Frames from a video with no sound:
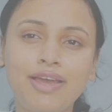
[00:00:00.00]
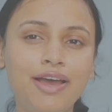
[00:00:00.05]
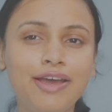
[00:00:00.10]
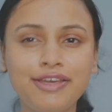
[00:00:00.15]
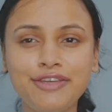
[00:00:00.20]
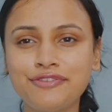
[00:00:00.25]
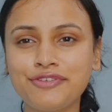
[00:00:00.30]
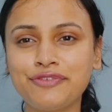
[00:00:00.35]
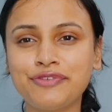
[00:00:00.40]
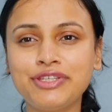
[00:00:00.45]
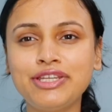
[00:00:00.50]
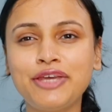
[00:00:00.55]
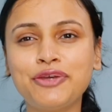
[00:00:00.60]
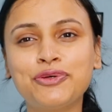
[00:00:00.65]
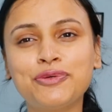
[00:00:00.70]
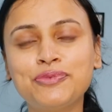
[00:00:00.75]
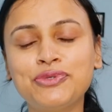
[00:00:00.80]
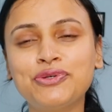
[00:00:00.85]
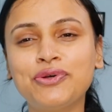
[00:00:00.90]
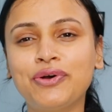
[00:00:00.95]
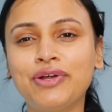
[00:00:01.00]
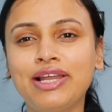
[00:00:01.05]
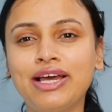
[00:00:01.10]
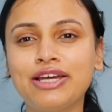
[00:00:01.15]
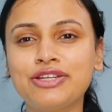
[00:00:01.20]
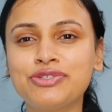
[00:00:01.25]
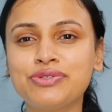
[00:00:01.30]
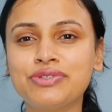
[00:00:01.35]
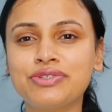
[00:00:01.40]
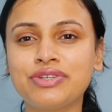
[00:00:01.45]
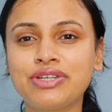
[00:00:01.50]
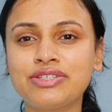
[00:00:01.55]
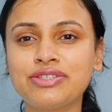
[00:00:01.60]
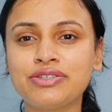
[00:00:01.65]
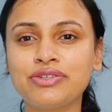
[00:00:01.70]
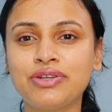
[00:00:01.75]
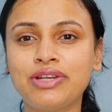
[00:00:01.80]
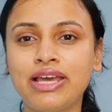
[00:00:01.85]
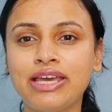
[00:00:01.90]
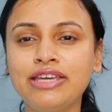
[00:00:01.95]
Hi everyone, I hope you all are doing great
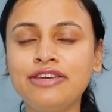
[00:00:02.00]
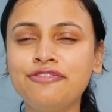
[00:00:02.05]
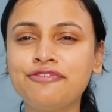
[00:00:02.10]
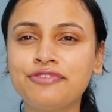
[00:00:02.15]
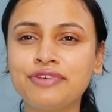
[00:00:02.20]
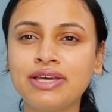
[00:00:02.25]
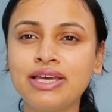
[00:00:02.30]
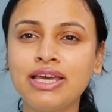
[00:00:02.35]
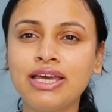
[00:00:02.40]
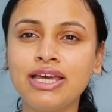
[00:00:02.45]
in your life.